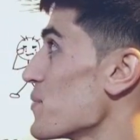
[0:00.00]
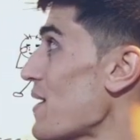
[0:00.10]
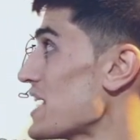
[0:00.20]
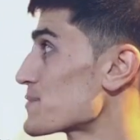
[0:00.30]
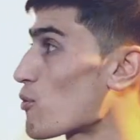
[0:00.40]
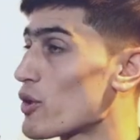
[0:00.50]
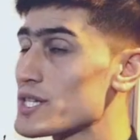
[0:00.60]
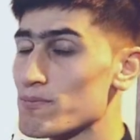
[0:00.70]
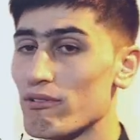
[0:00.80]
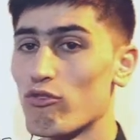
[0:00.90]
the past
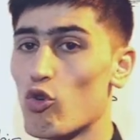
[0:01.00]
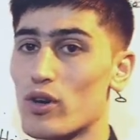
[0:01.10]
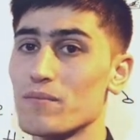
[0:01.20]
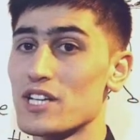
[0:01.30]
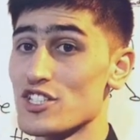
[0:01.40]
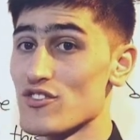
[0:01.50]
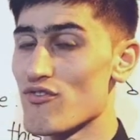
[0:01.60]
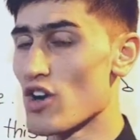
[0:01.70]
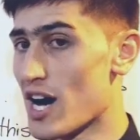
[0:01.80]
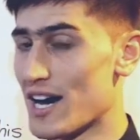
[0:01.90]
participle form is
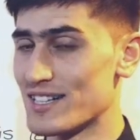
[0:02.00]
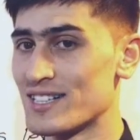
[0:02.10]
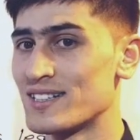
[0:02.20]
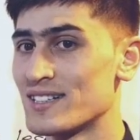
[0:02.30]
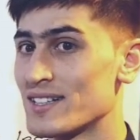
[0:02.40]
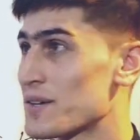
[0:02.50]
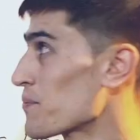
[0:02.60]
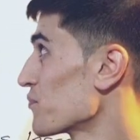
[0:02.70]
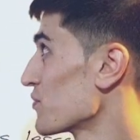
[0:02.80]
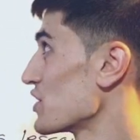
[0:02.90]
thought.
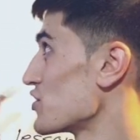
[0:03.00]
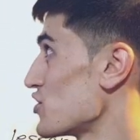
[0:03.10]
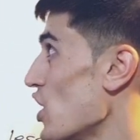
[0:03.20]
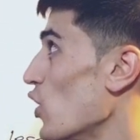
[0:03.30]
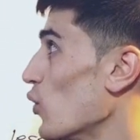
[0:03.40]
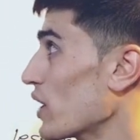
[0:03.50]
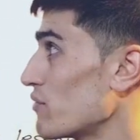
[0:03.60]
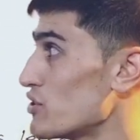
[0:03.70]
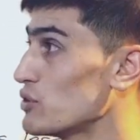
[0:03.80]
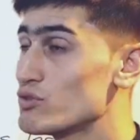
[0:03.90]
So
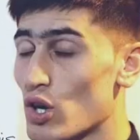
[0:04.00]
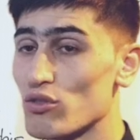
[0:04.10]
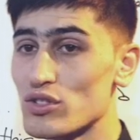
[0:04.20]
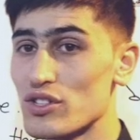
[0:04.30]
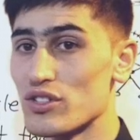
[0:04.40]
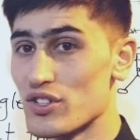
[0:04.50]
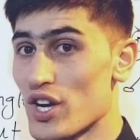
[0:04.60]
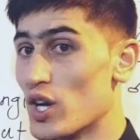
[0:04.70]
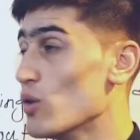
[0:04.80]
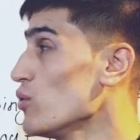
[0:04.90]
if you don't
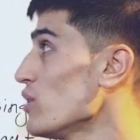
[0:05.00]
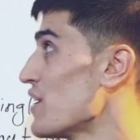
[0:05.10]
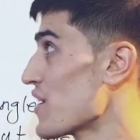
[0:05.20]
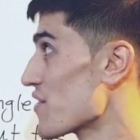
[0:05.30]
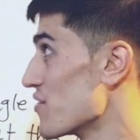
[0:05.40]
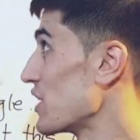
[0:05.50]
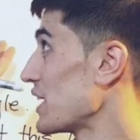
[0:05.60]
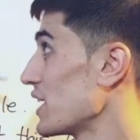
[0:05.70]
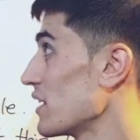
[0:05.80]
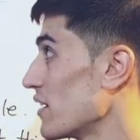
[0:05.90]
know
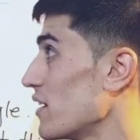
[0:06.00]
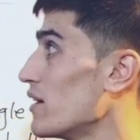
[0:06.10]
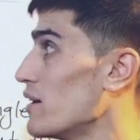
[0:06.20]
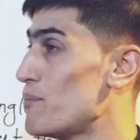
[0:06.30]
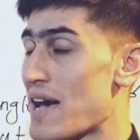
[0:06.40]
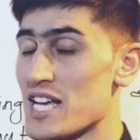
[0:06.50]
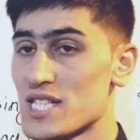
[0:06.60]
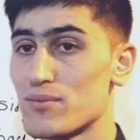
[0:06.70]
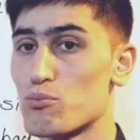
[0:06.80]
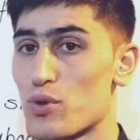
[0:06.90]
the
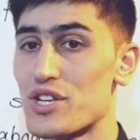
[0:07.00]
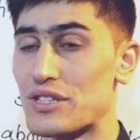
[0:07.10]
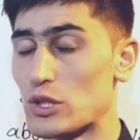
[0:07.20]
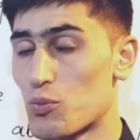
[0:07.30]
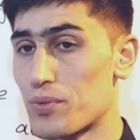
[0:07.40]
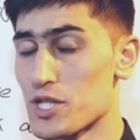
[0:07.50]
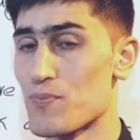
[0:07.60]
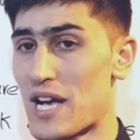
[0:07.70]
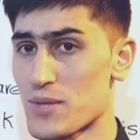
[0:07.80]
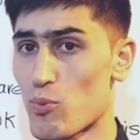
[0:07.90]
past, present, or
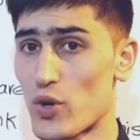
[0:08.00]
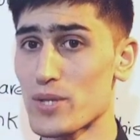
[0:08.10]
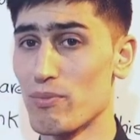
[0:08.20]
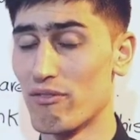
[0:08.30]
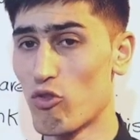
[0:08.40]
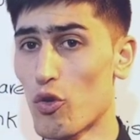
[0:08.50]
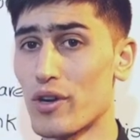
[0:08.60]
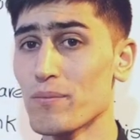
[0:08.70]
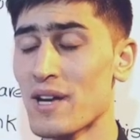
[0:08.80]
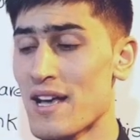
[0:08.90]
past participle
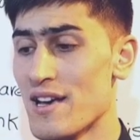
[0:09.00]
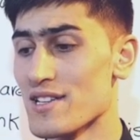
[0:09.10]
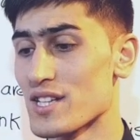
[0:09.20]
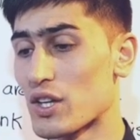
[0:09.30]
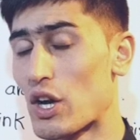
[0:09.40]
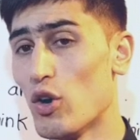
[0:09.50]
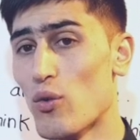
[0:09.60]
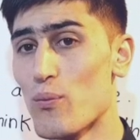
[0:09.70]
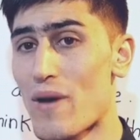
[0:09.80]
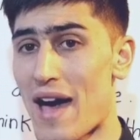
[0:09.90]
form, so
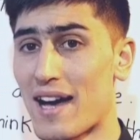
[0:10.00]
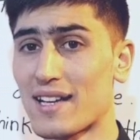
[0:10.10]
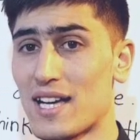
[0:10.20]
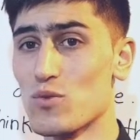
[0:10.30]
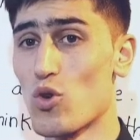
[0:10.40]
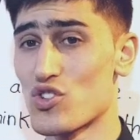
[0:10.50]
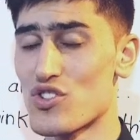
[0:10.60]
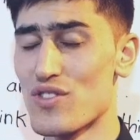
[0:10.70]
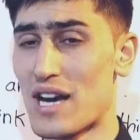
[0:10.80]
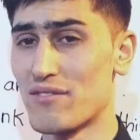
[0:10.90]
go back and watch
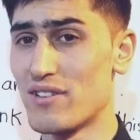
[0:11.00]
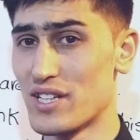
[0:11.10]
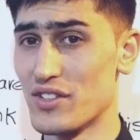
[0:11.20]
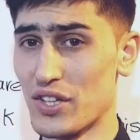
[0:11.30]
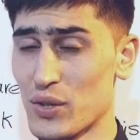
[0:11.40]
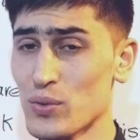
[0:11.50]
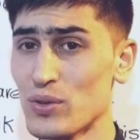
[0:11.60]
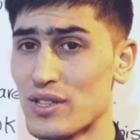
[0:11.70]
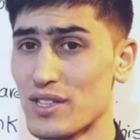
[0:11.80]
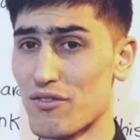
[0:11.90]
that video,
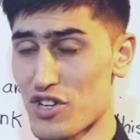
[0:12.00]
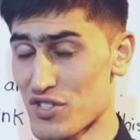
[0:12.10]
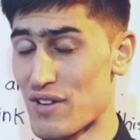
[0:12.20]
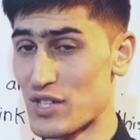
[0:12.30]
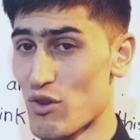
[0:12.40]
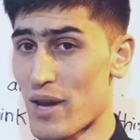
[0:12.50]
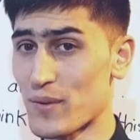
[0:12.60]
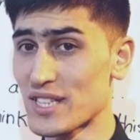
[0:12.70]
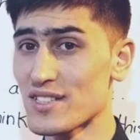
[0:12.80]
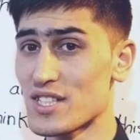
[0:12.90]
the first video I
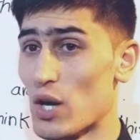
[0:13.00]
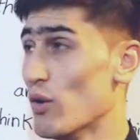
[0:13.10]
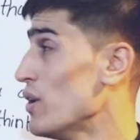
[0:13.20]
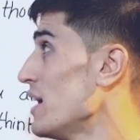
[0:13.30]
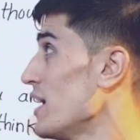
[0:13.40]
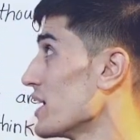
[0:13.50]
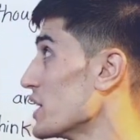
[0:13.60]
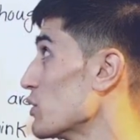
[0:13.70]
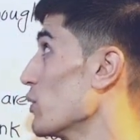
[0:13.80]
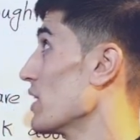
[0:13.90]
mean, so
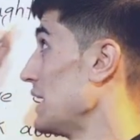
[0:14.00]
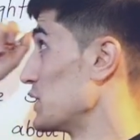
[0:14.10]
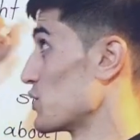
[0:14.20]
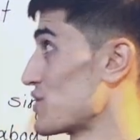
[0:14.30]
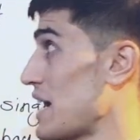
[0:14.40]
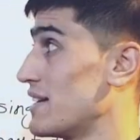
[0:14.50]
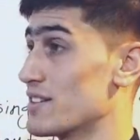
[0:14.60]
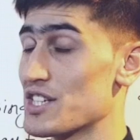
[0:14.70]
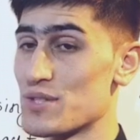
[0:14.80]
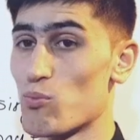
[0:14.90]
you will
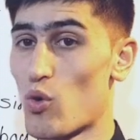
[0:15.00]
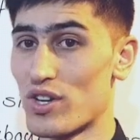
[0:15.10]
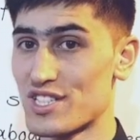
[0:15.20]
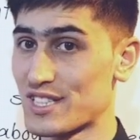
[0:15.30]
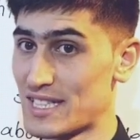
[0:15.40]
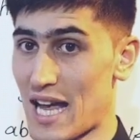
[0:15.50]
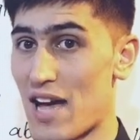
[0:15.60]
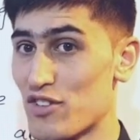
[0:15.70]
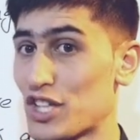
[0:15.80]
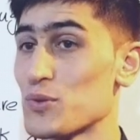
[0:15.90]
understand these parts because I
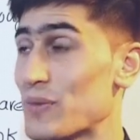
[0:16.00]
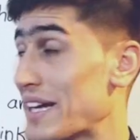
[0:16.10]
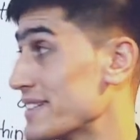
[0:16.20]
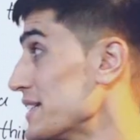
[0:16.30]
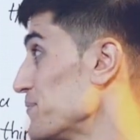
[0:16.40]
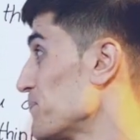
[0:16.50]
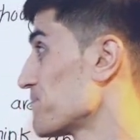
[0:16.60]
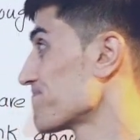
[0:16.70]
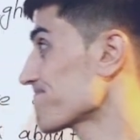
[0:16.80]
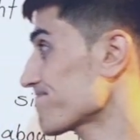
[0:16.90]
have explained them.
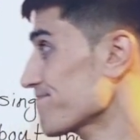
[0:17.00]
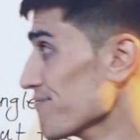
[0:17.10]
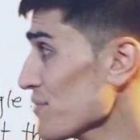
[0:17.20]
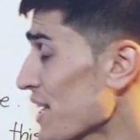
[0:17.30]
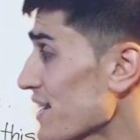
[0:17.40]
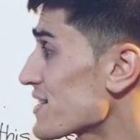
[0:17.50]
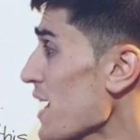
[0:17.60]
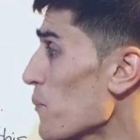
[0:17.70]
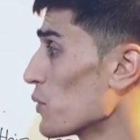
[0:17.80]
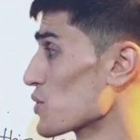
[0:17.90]

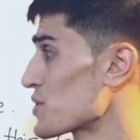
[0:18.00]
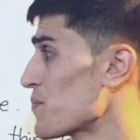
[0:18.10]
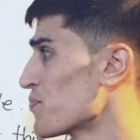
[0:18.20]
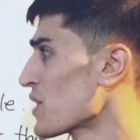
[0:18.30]
Examples.